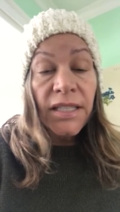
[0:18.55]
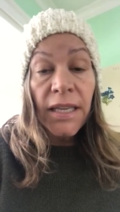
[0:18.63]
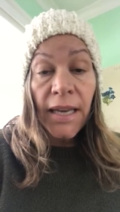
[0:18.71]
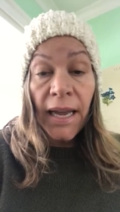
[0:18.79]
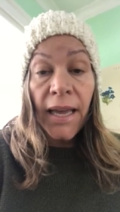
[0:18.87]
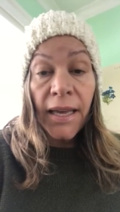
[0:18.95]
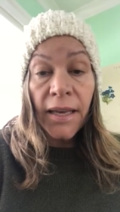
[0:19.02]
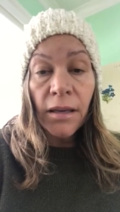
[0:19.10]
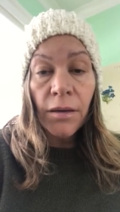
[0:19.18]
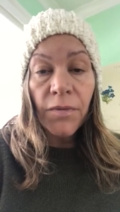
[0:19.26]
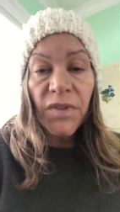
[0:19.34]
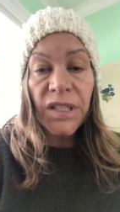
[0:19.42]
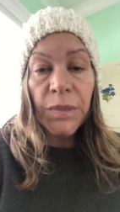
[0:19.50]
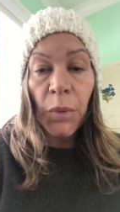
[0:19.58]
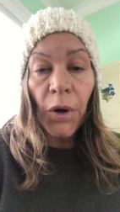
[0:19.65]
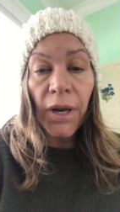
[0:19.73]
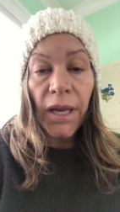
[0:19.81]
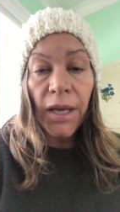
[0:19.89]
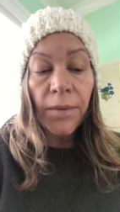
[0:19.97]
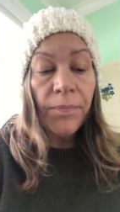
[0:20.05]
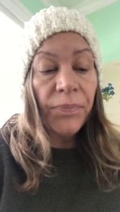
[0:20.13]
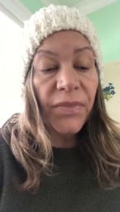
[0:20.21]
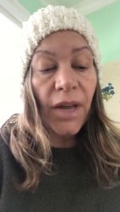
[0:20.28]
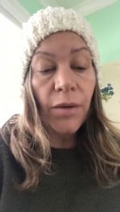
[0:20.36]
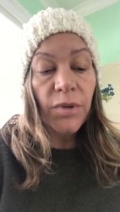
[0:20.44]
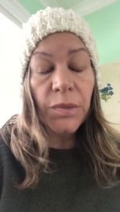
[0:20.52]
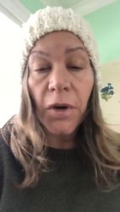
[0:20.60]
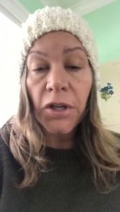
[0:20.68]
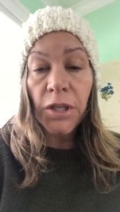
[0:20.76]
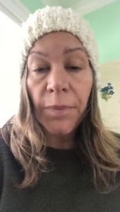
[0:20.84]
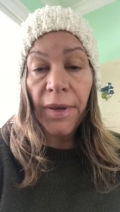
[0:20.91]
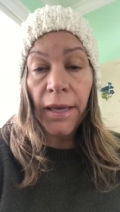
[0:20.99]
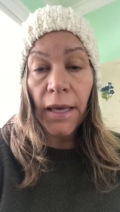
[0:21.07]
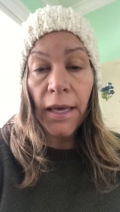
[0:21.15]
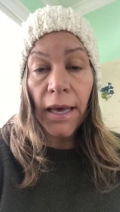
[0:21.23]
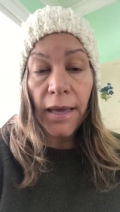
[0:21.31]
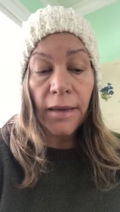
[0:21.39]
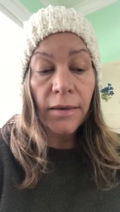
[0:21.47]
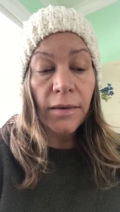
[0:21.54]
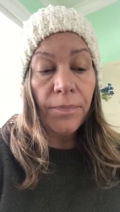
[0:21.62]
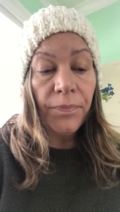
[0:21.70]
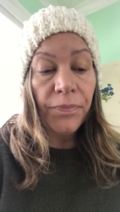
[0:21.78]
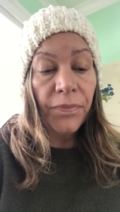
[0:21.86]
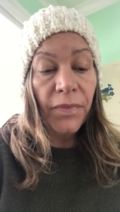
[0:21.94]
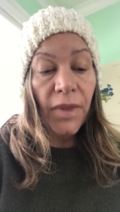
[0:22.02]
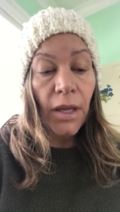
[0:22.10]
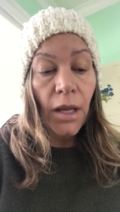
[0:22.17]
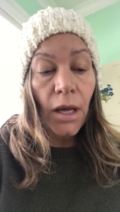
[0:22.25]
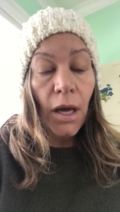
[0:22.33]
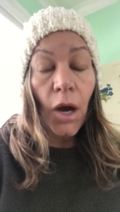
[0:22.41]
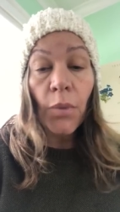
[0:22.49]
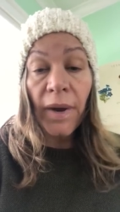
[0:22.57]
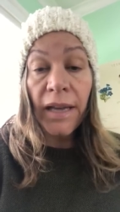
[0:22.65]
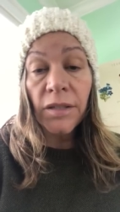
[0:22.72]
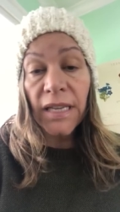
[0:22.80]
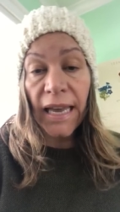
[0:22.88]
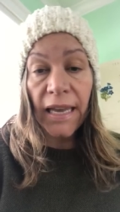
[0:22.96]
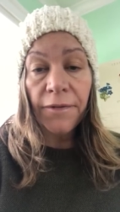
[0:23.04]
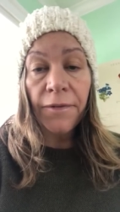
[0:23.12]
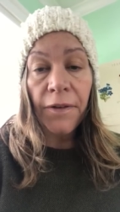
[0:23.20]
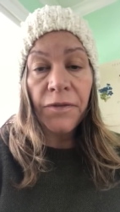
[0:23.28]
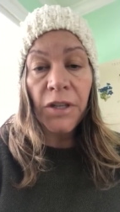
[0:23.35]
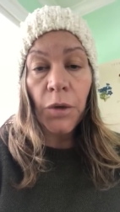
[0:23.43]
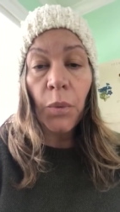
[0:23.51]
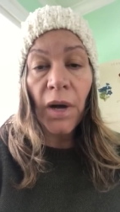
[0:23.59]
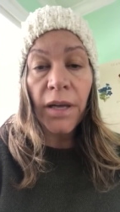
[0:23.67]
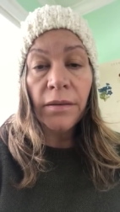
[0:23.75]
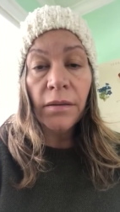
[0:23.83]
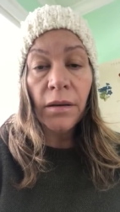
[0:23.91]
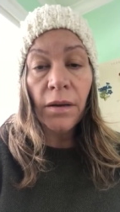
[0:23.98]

Today, this morning, I was worshiping again around 8:51.